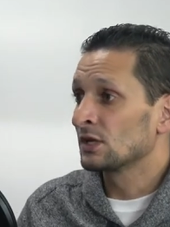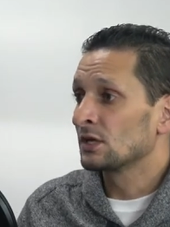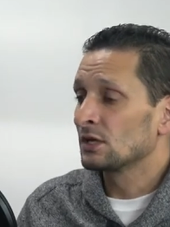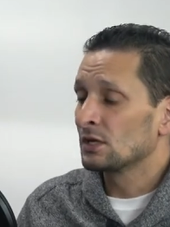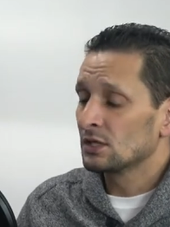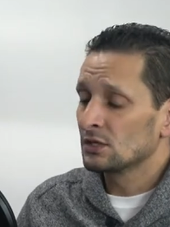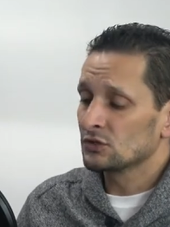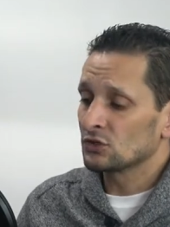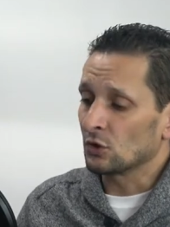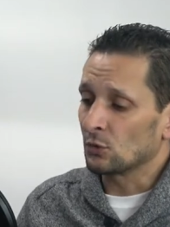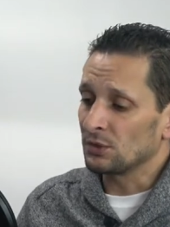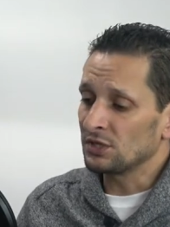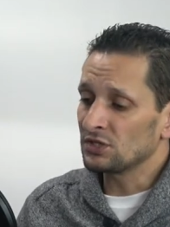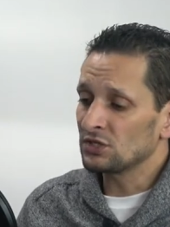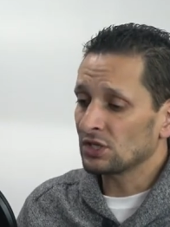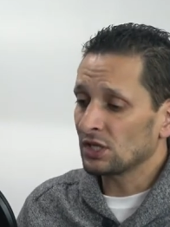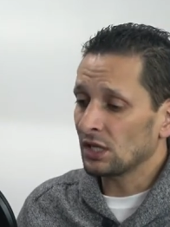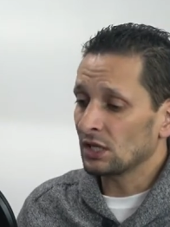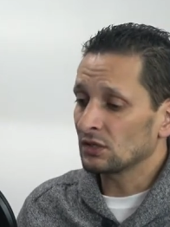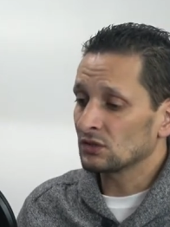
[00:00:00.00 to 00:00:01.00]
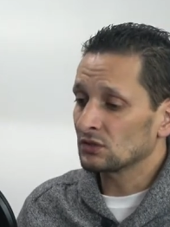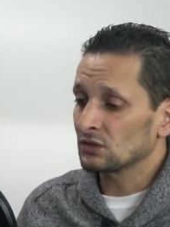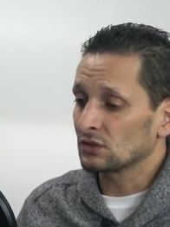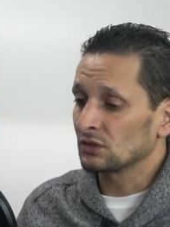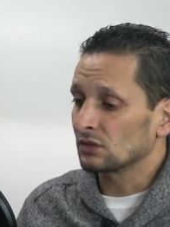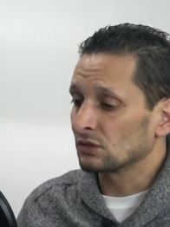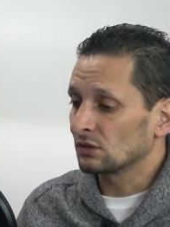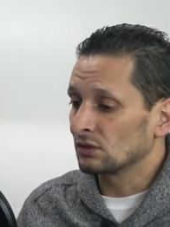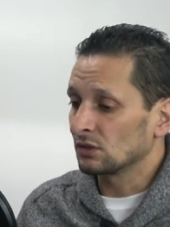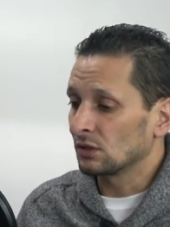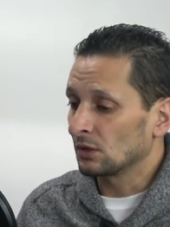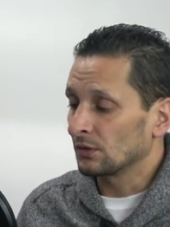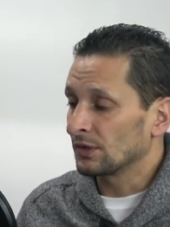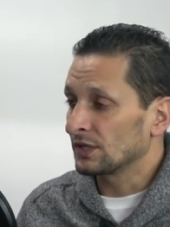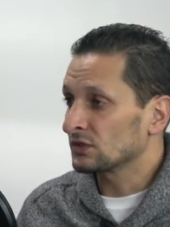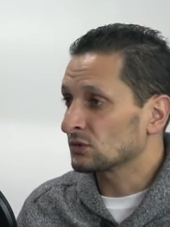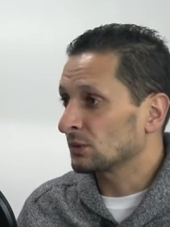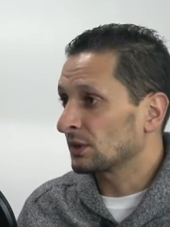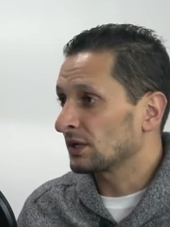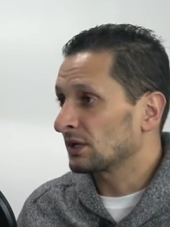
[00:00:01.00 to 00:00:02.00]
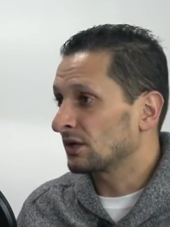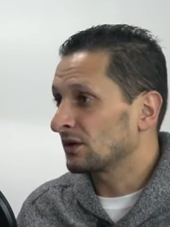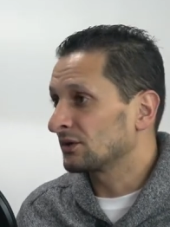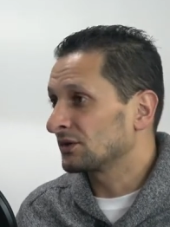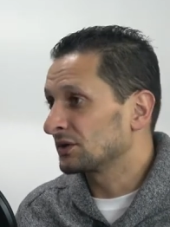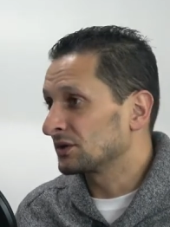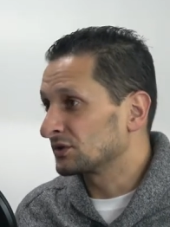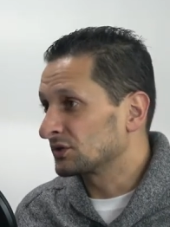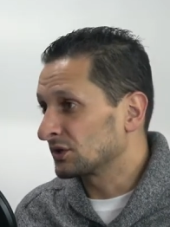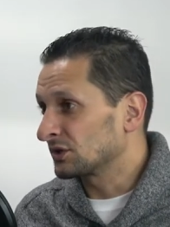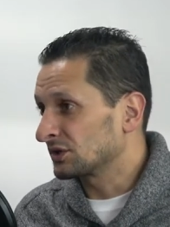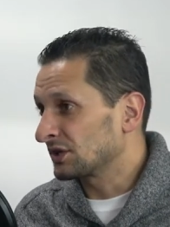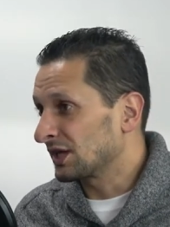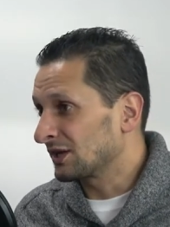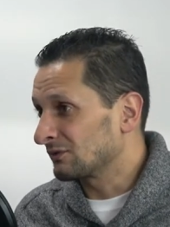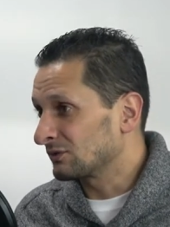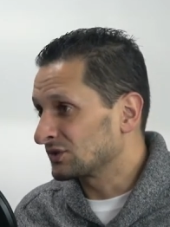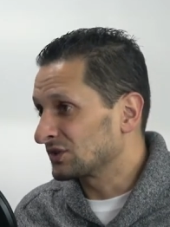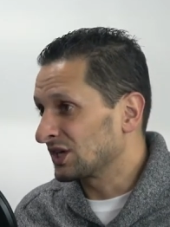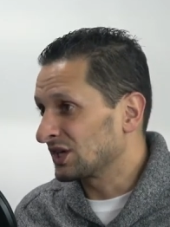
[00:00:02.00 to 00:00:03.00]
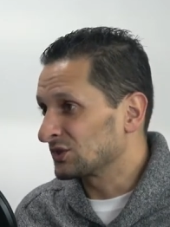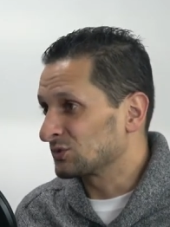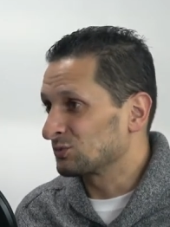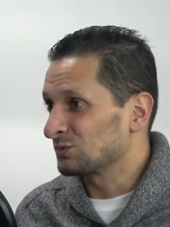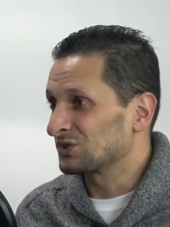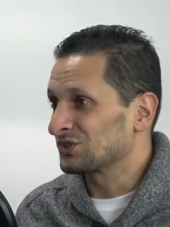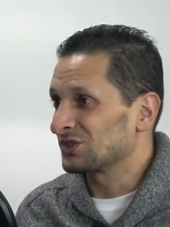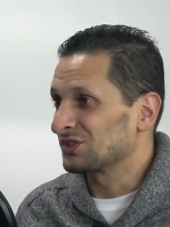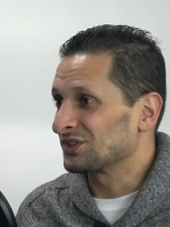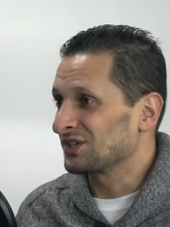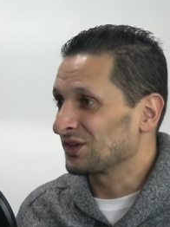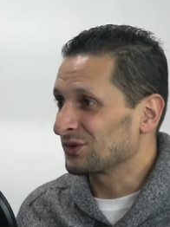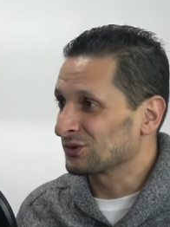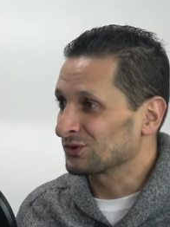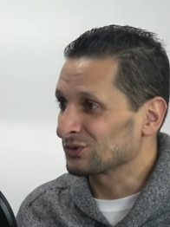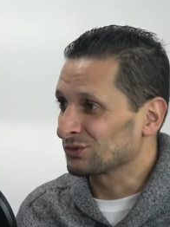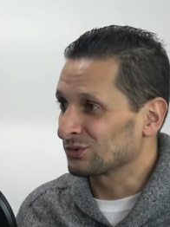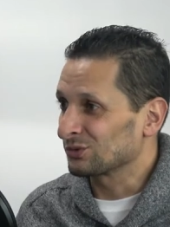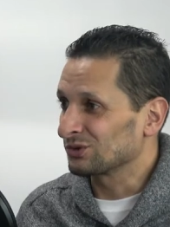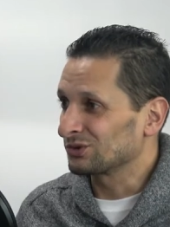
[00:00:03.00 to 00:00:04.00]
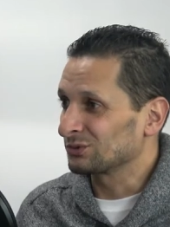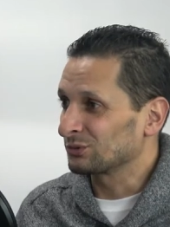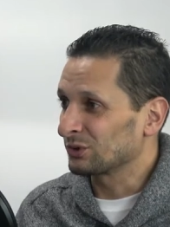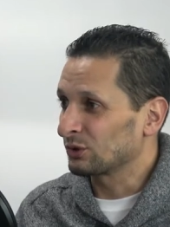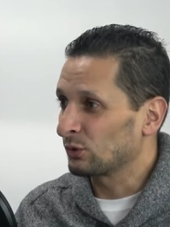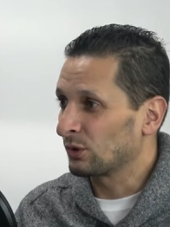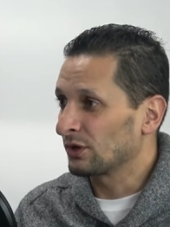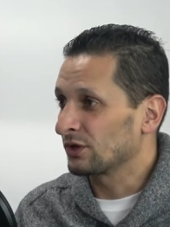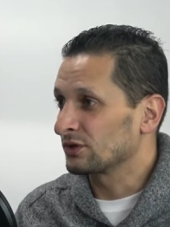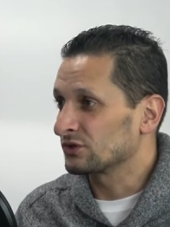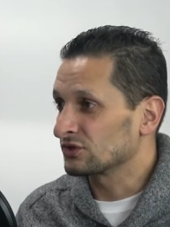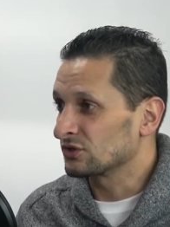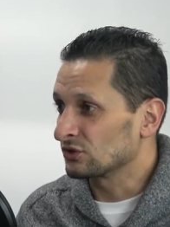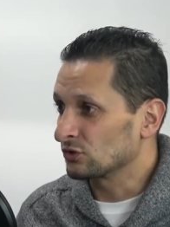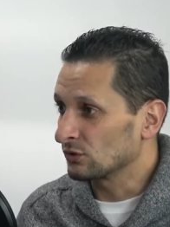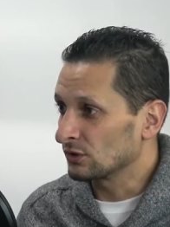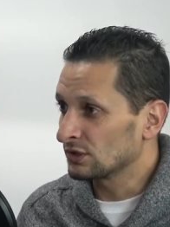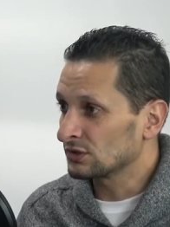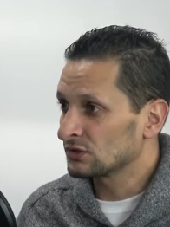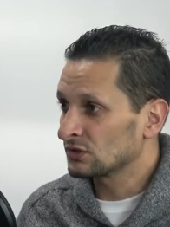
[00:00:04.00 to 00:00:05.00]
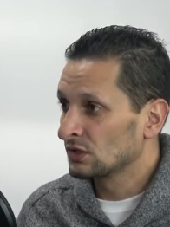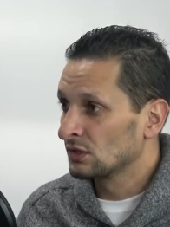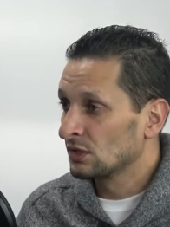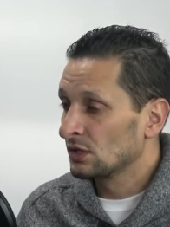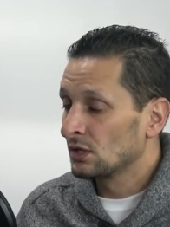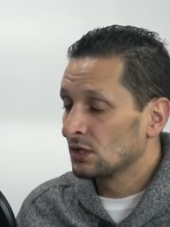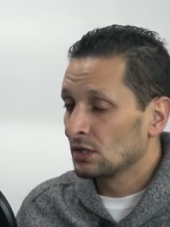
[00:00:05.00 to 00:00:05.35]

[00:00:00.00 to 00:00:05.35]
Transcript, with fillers: Hmm. So each case, you know, and that's why all the attorney advertisements and the ethics rule require us to do this.